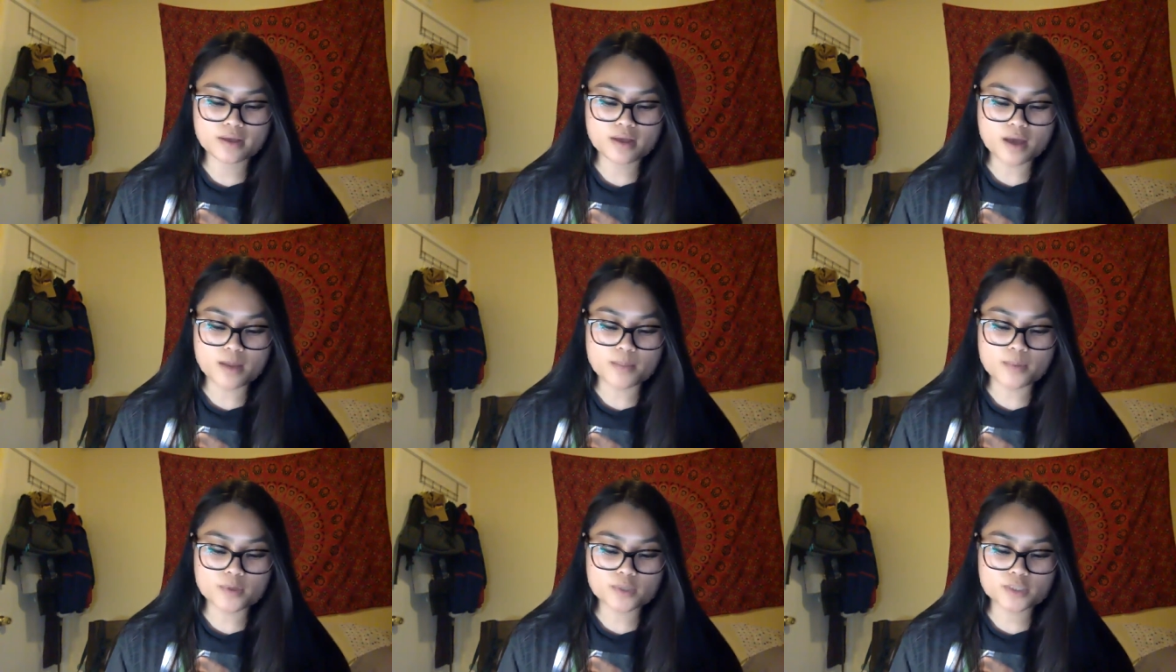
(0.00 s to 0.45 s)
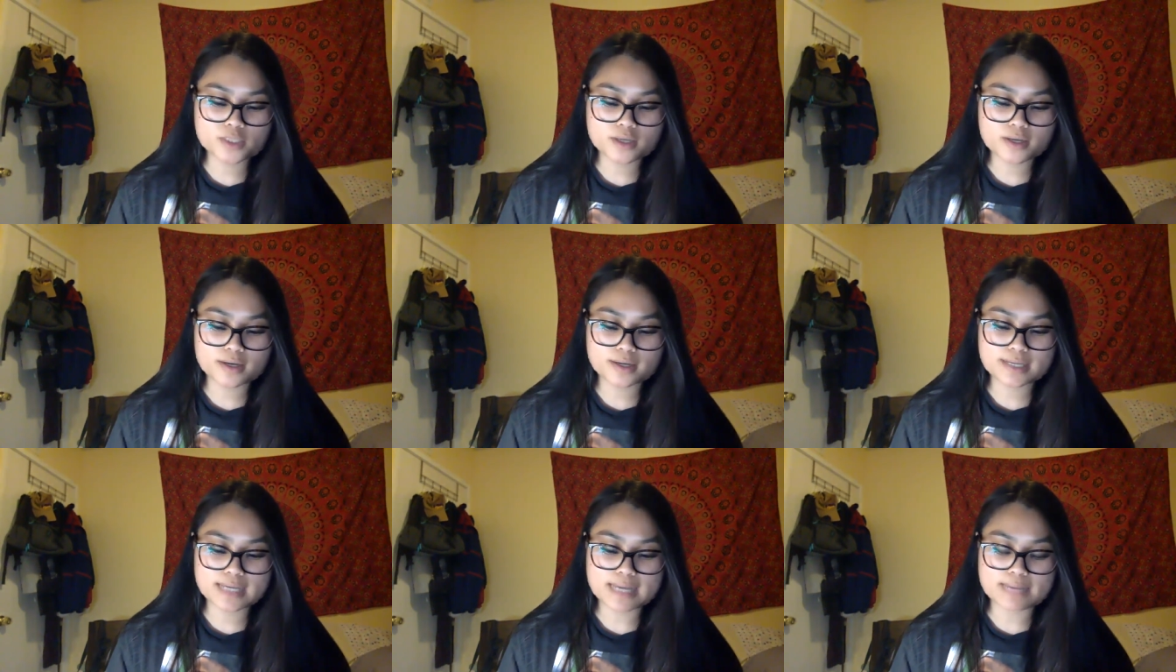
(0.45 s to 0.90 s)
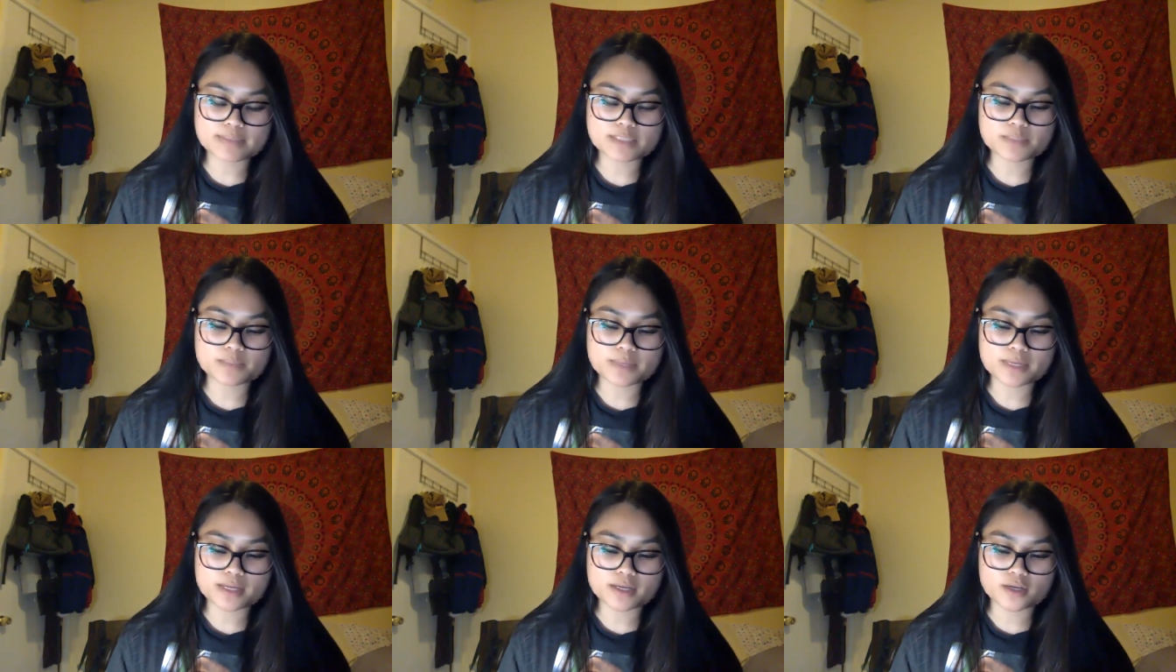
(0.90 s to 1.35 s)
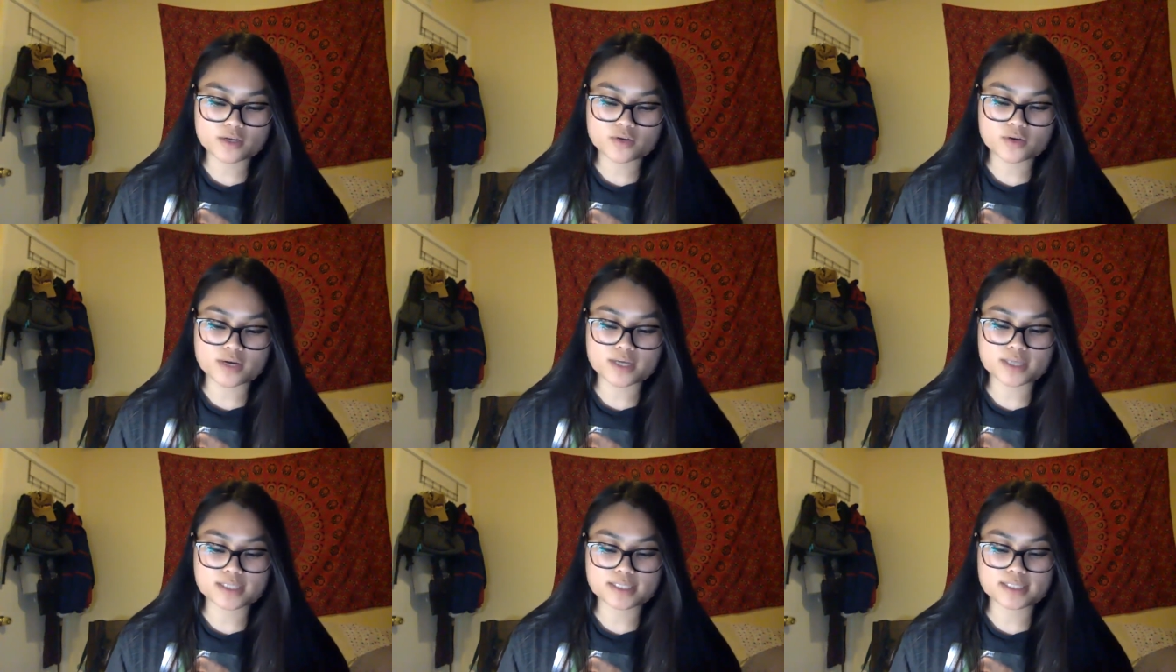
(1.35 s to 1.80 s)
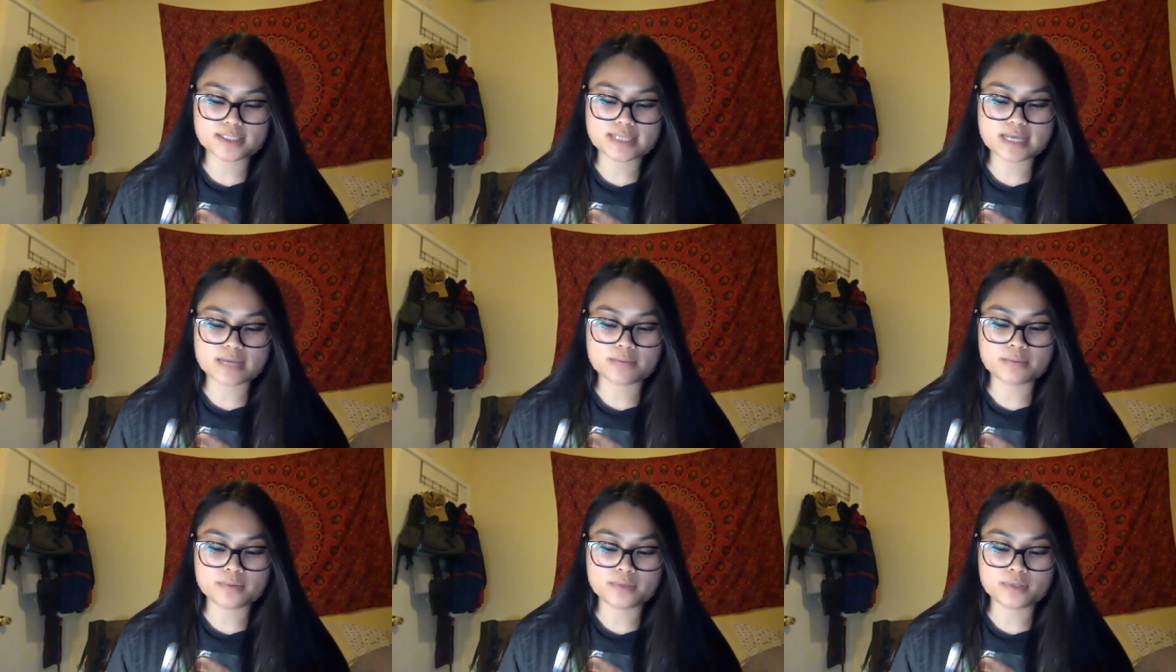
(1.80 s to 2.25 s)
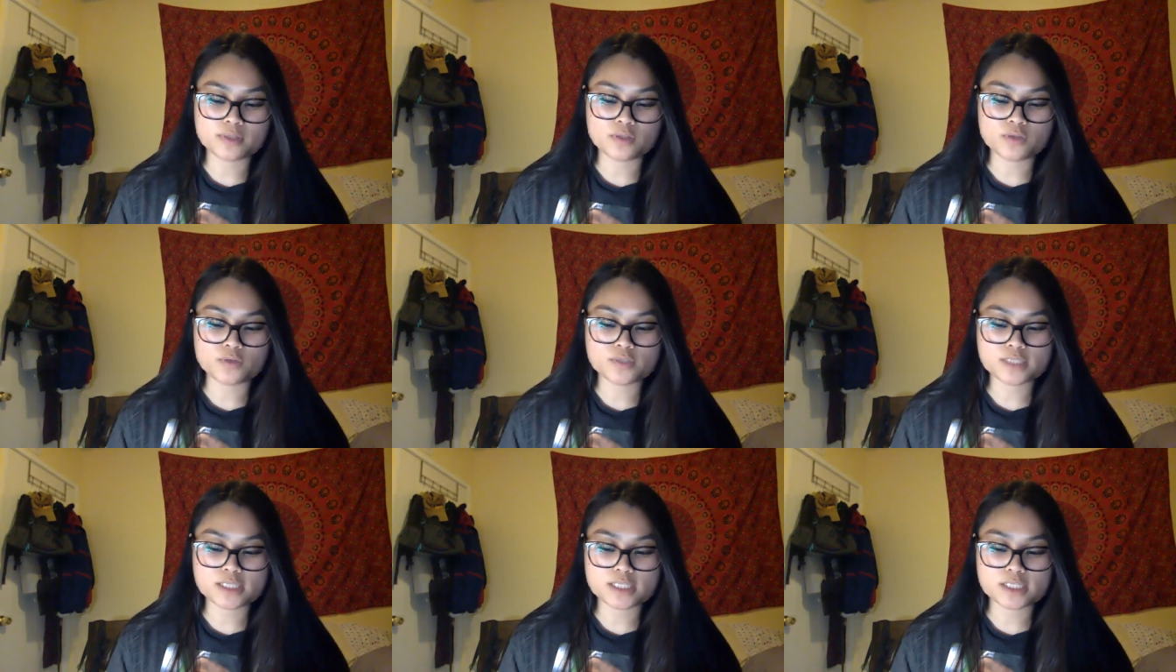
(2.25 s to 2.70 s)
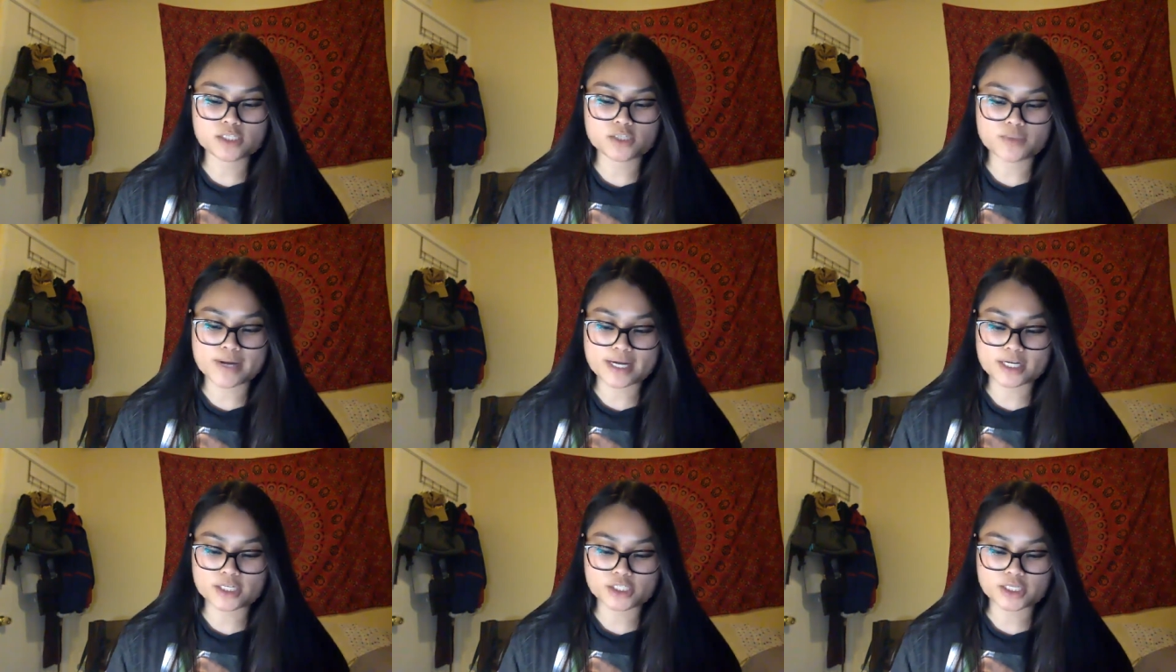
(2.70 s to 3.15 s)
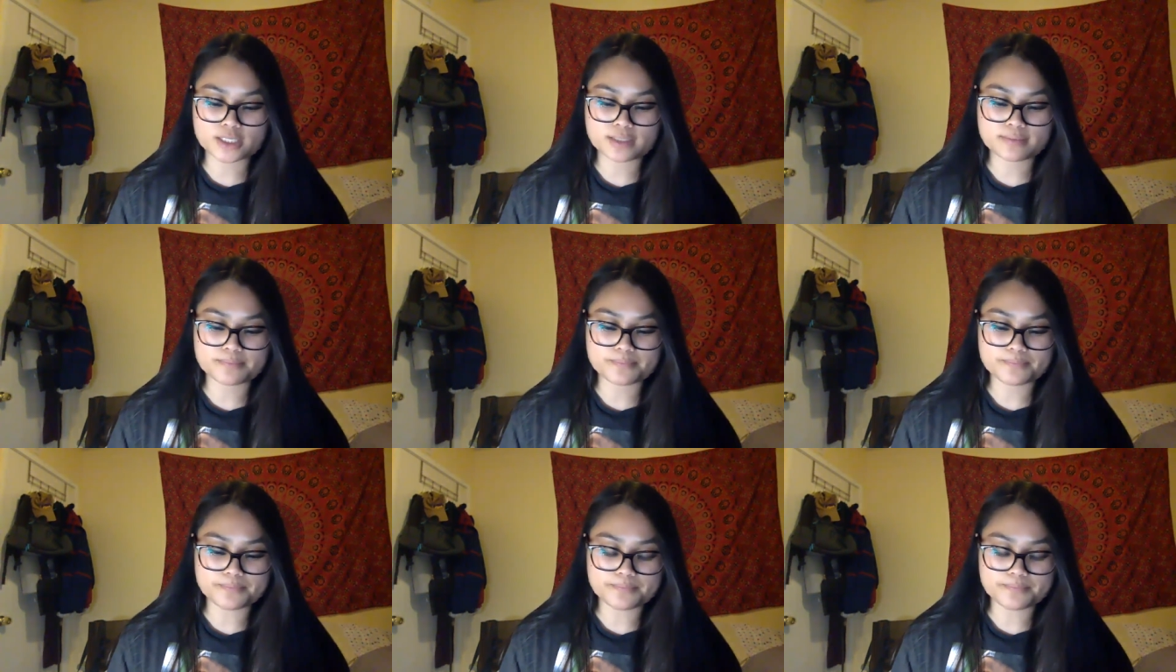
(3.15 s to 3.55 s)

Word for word: a postcard came spinning across the table in Lucy's direction.